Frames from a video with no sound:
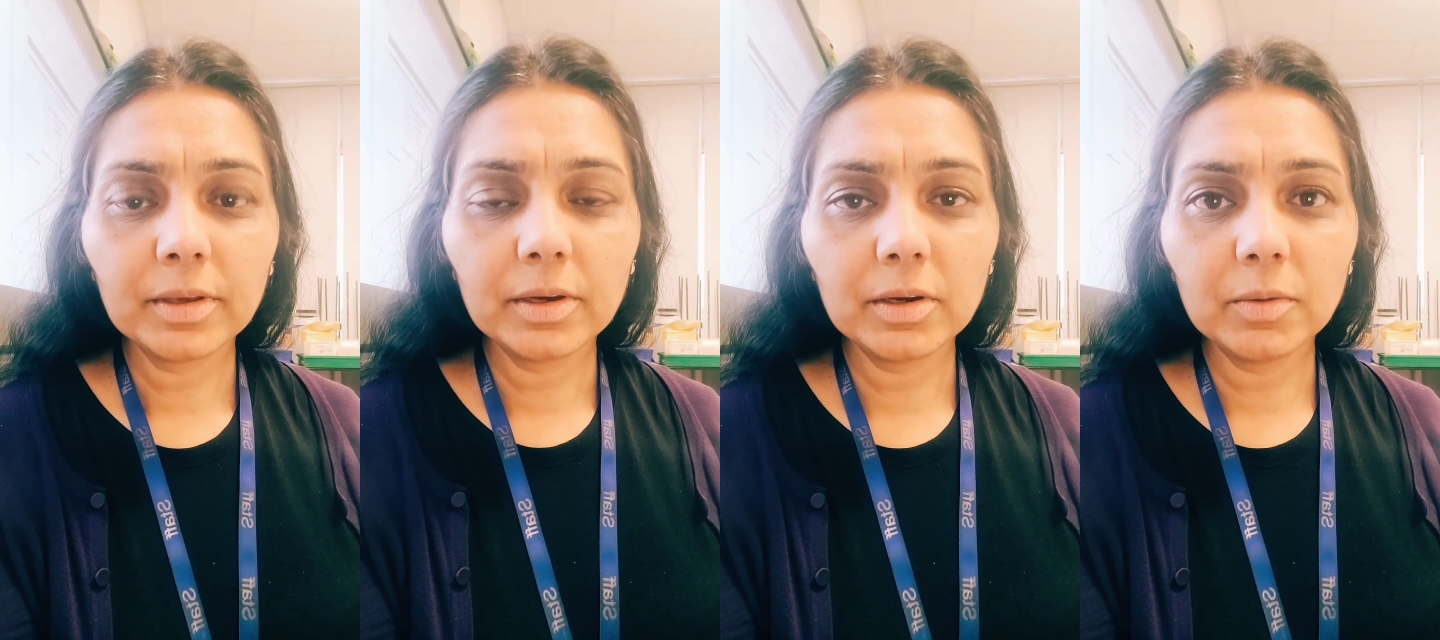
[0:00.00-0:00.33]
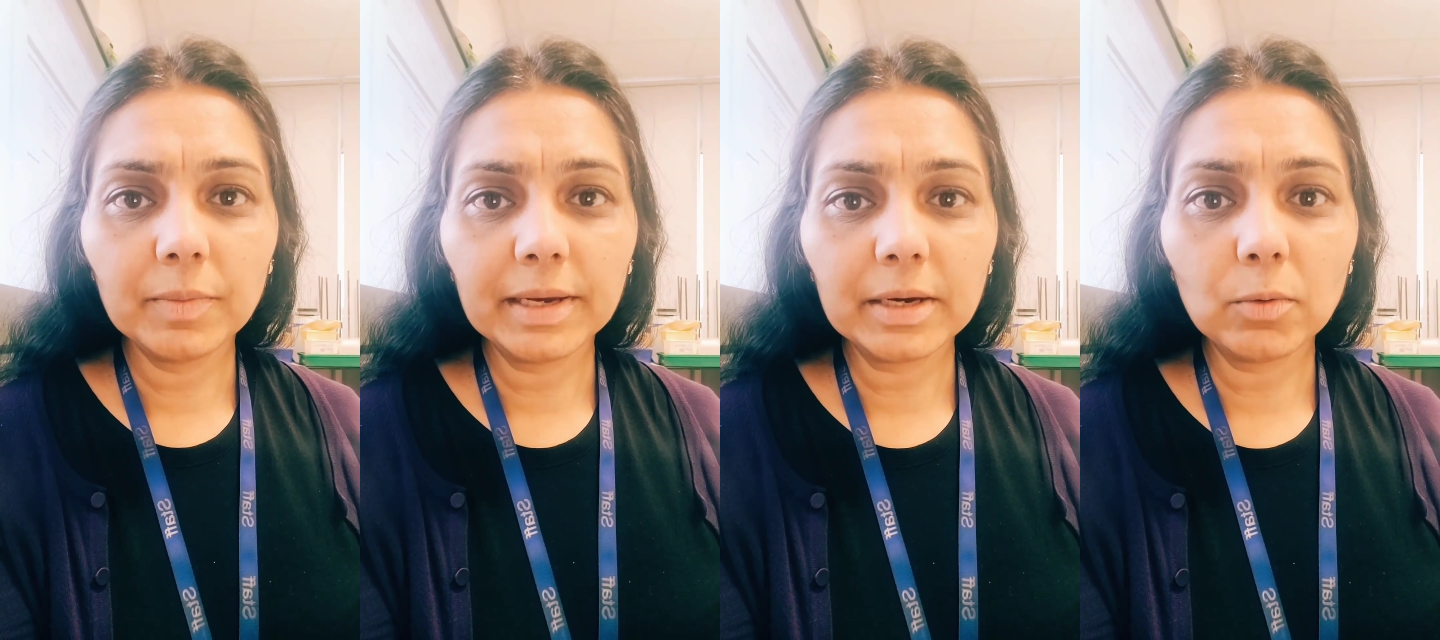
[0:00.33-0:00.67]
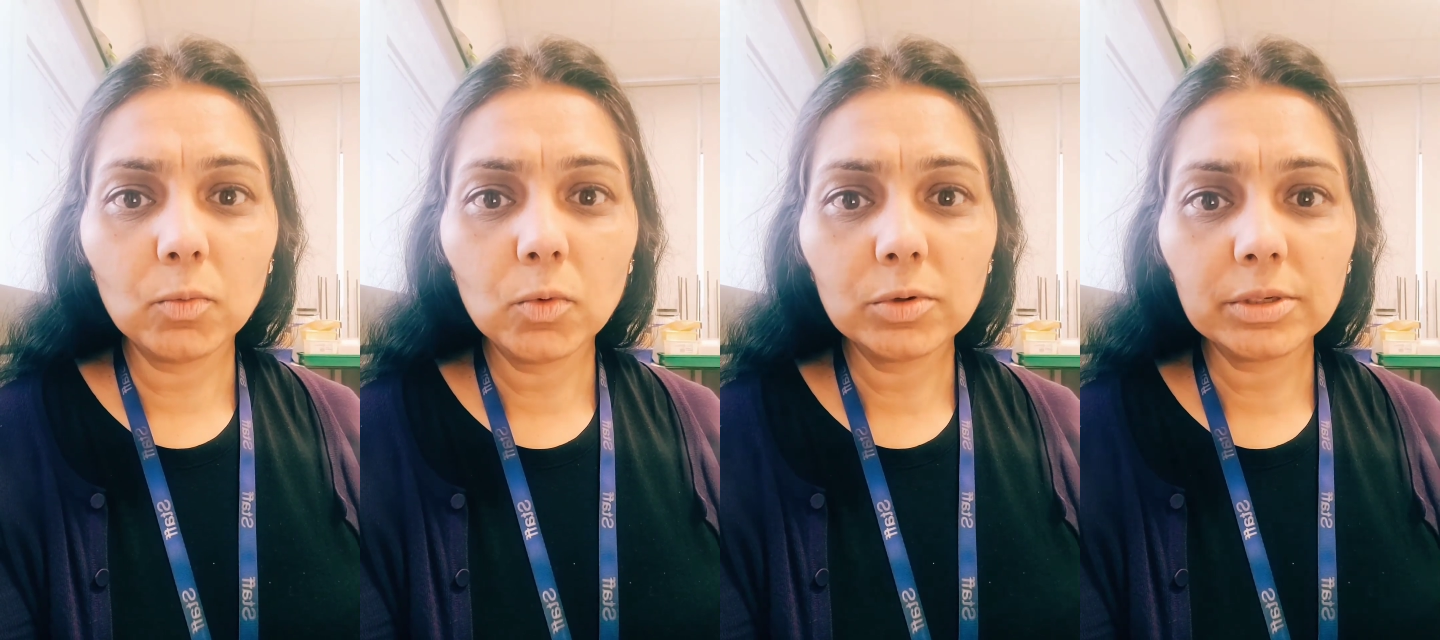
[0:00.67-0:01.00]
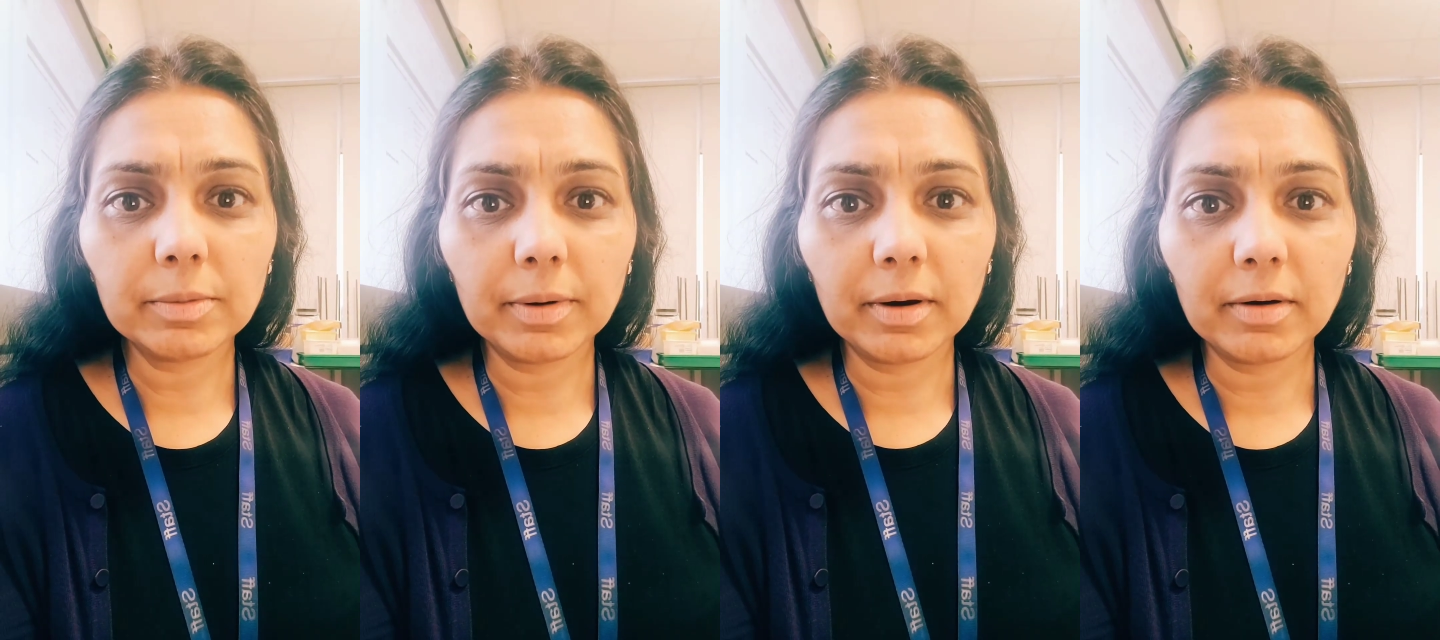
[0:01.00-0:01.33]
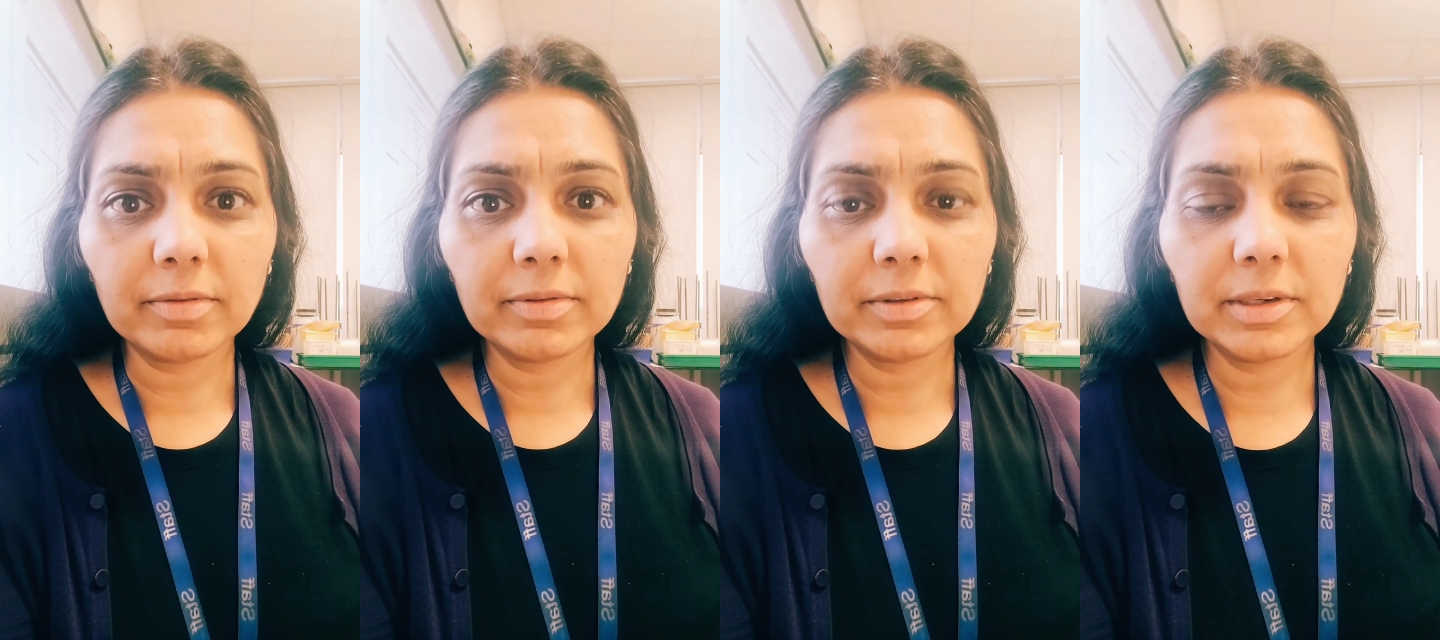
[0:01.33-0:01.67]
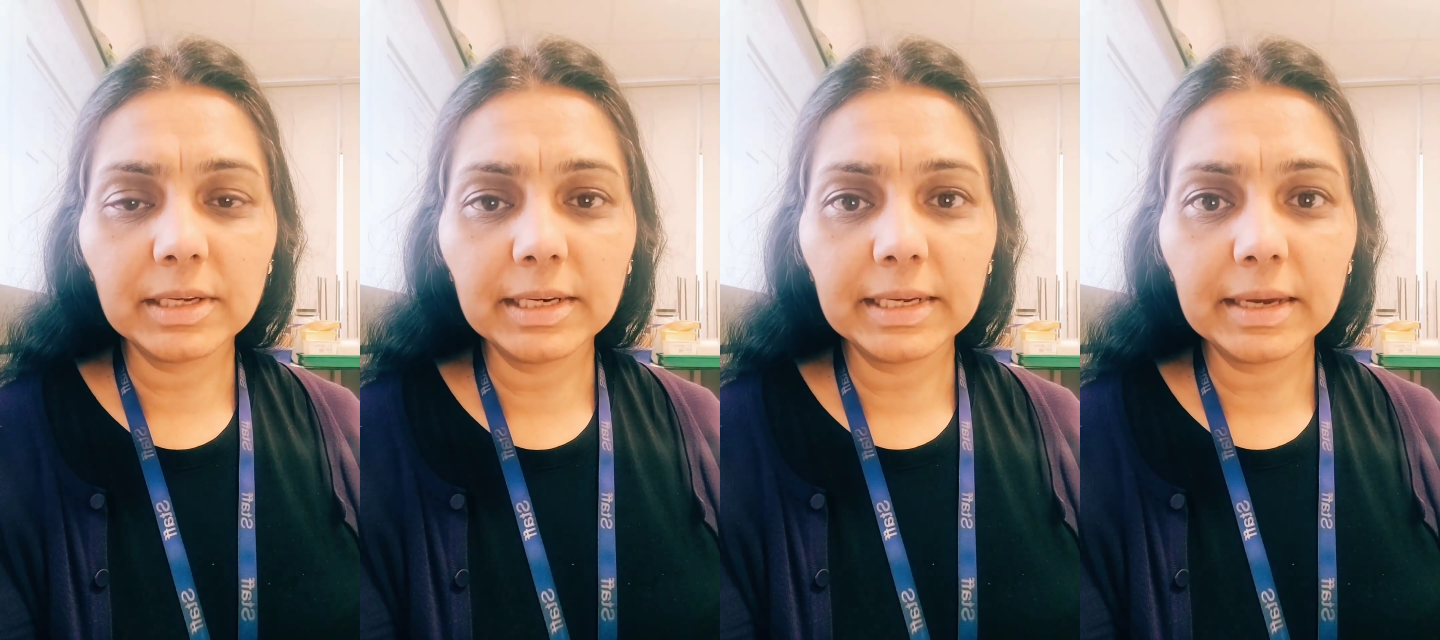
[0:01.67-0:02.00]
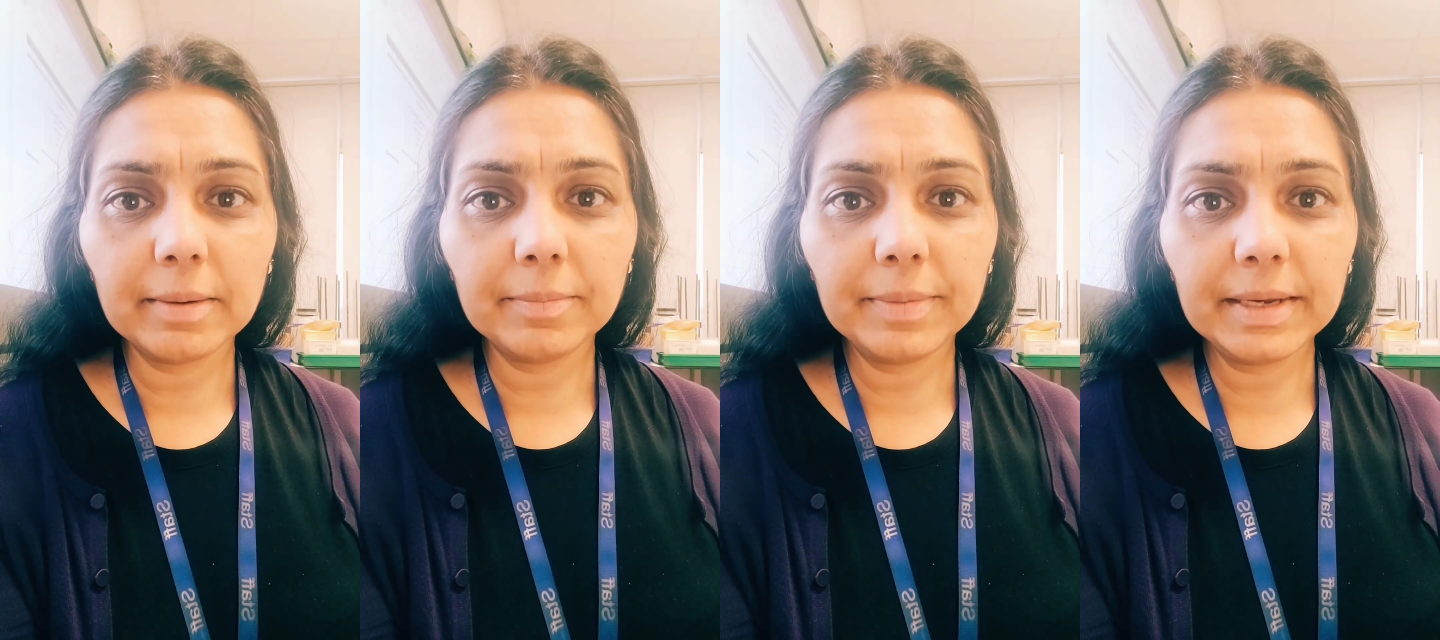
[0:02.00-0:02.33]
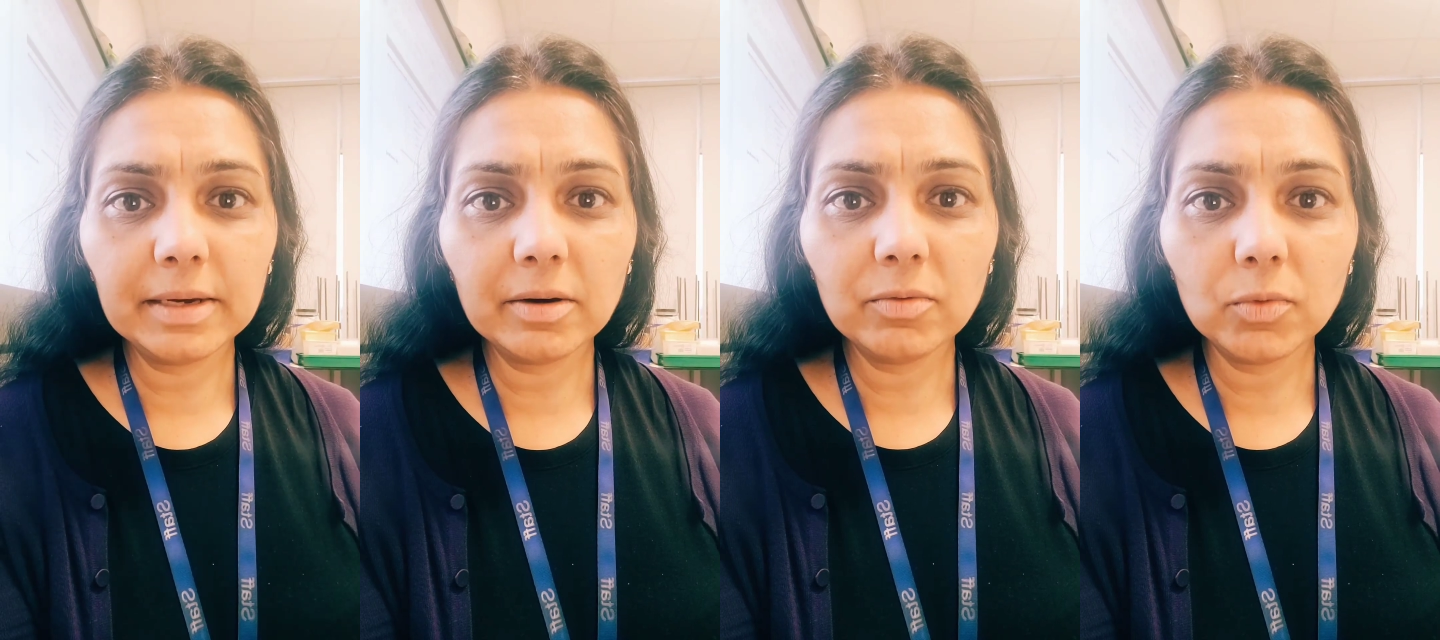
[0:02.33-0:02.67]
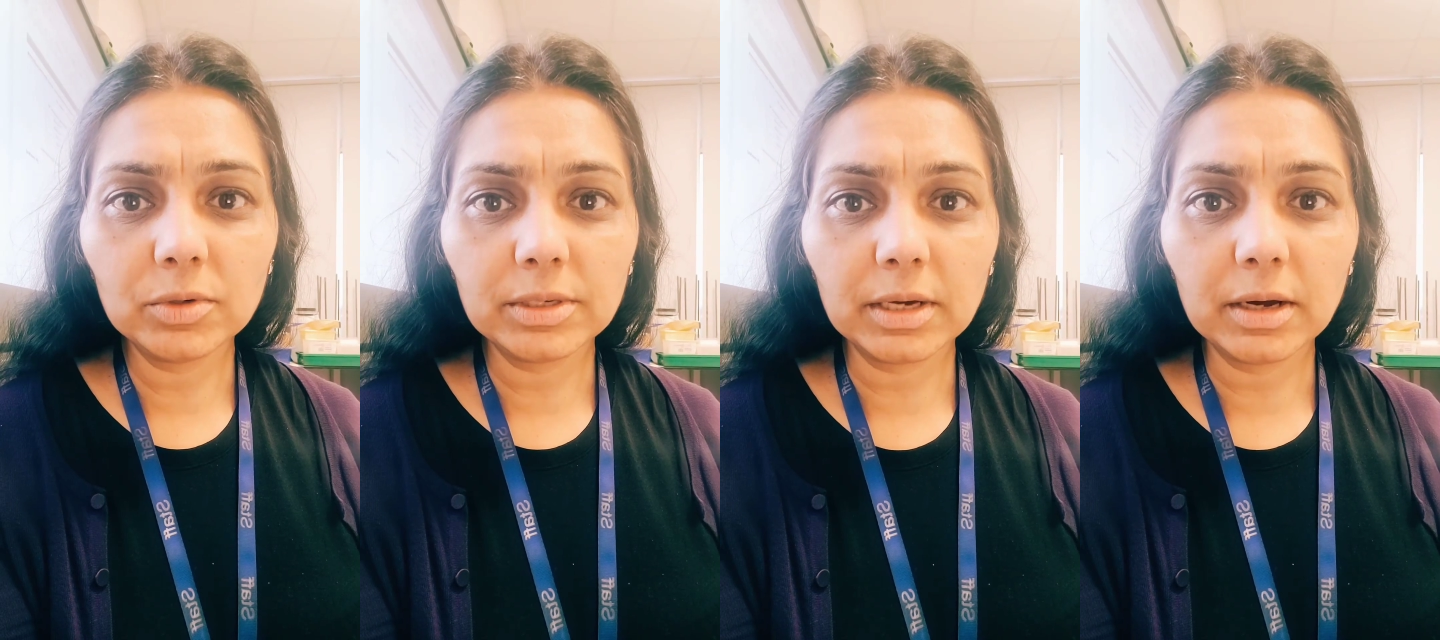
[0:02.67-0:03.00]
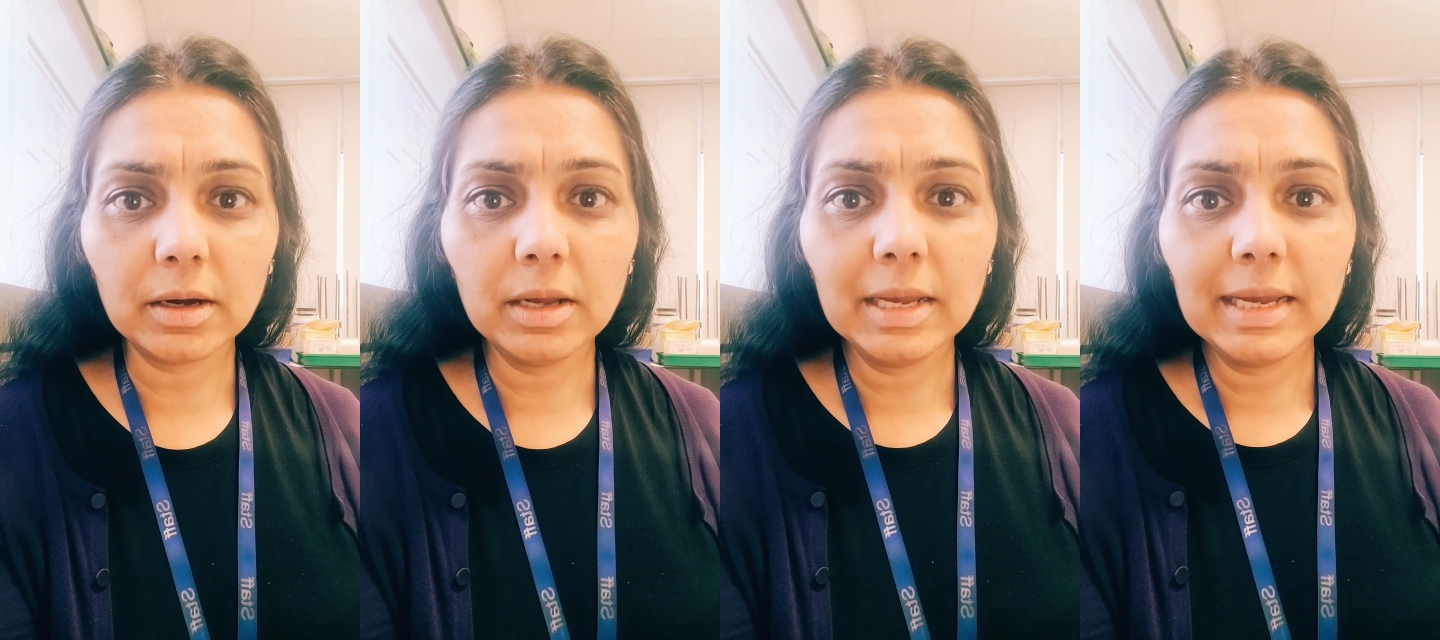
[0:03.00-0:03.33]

You're going to make a water bath. So you're going to get a beaker of water,